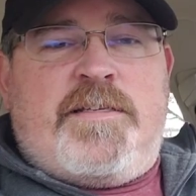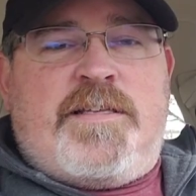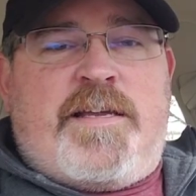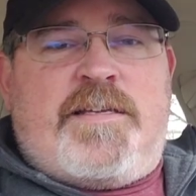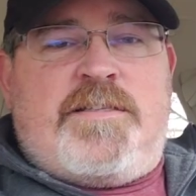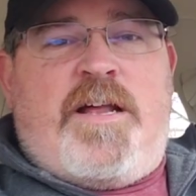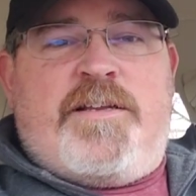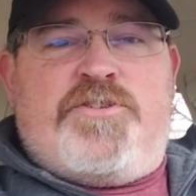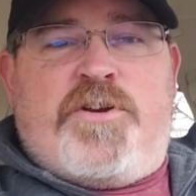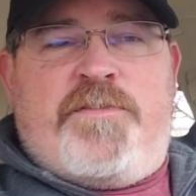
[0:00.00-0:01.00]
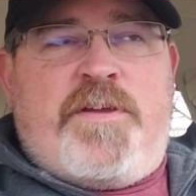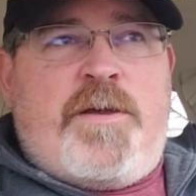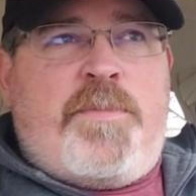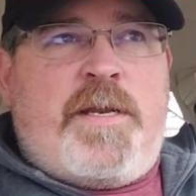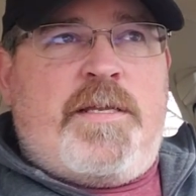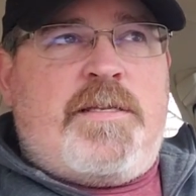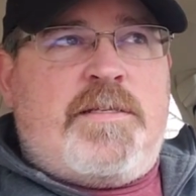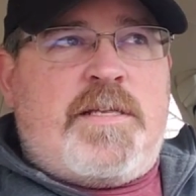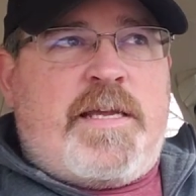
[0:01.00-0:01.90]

like, it's not a trivia, but he does